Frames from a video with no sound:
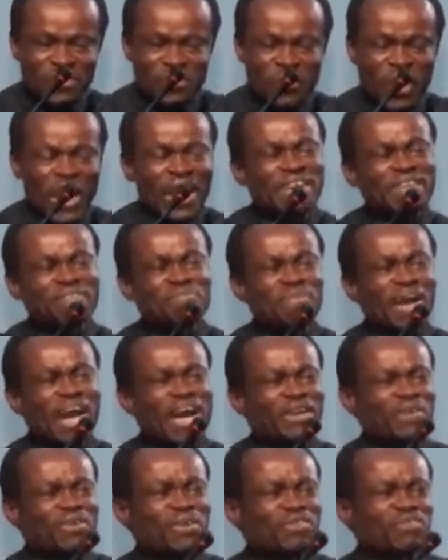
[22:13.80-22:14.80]
when
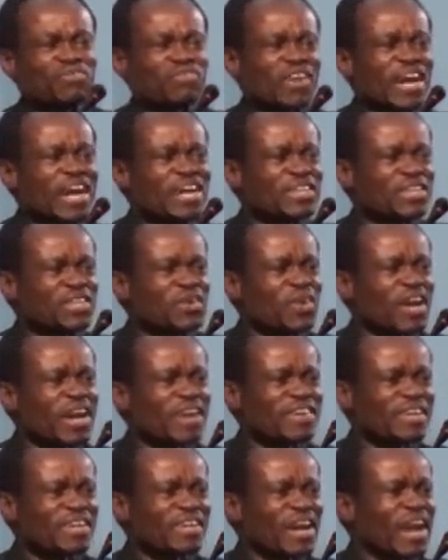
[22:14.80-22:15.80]
my good friend
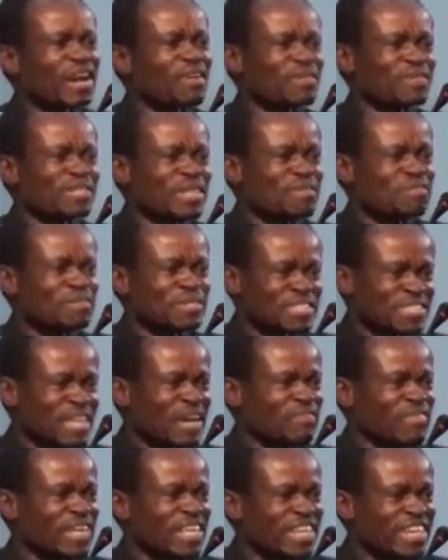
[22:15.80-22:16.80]
Yoweri Kaguta
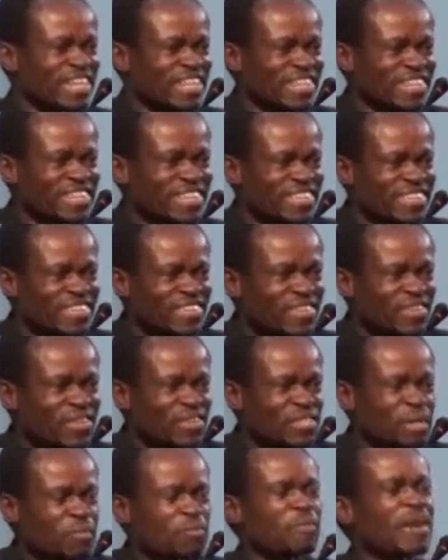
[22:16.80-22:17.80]
Museveni,
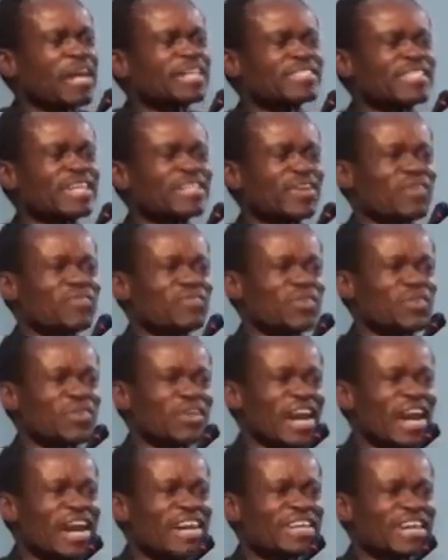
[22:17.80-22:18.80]
the president of
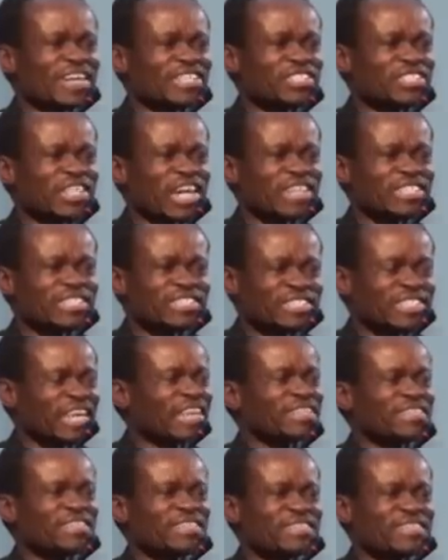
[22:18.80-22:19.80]
Uganda, shall
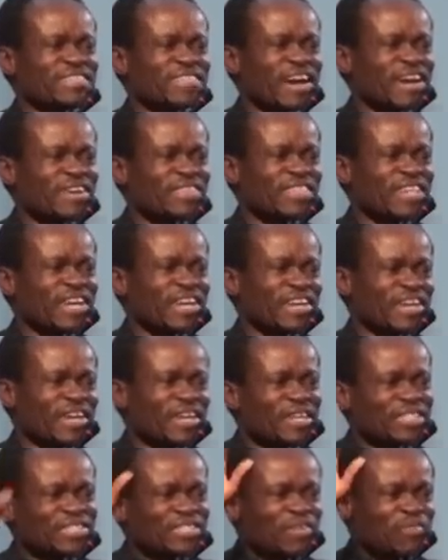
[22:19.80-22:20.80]
sit at the
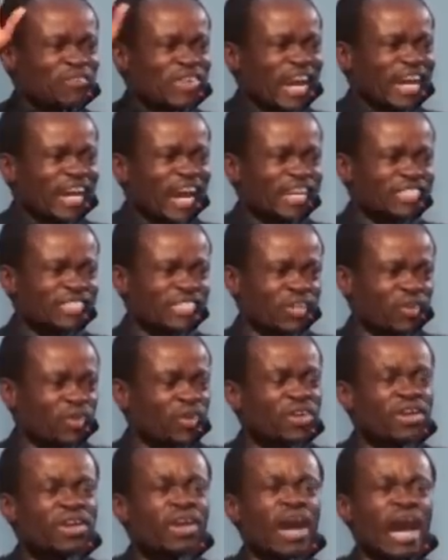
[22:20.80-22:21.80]
hills of Nakasero
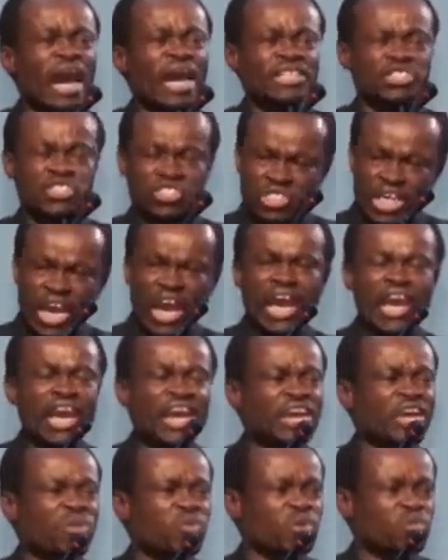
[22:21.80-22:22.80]
and
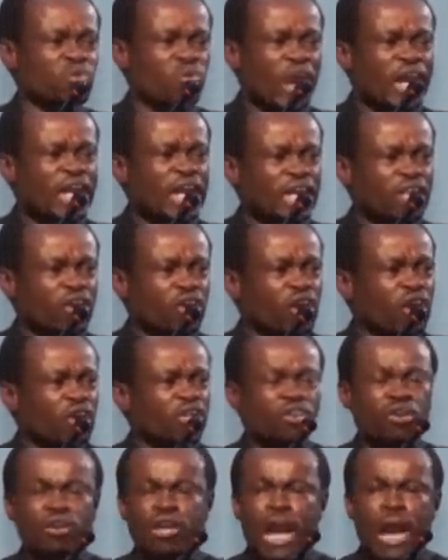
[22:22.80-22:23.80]
say with one accord,
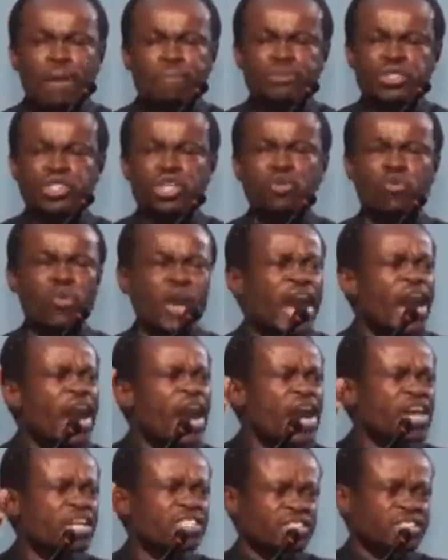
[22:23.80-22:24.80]
corruption,
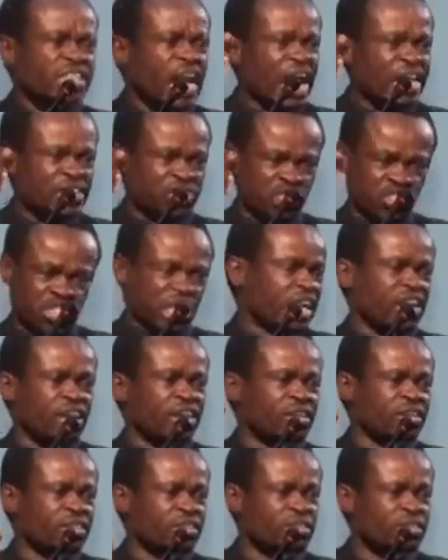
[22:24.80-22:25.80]
where is thy
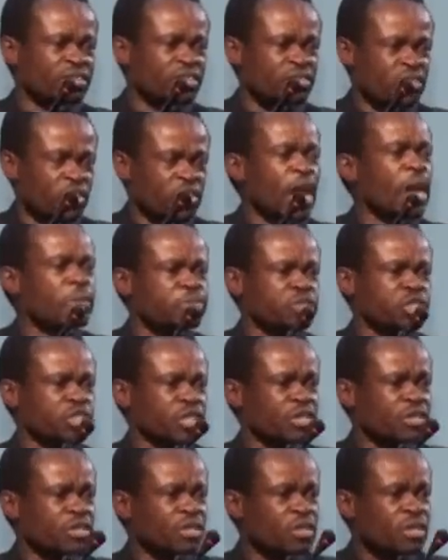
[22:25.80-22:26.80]
sting?
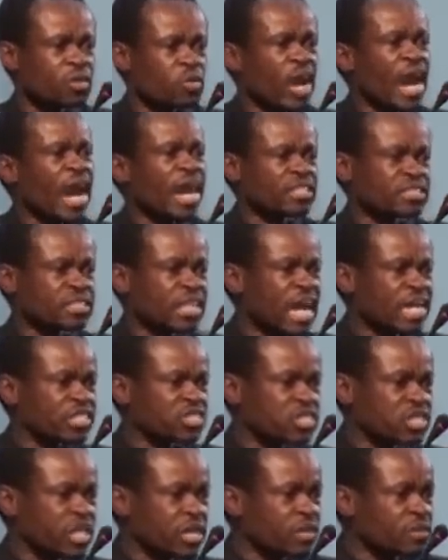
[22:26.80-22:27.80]
Corruption, where is thy
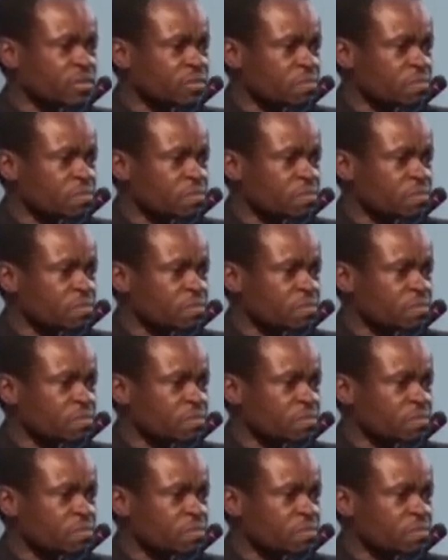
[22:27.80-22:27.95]
sting?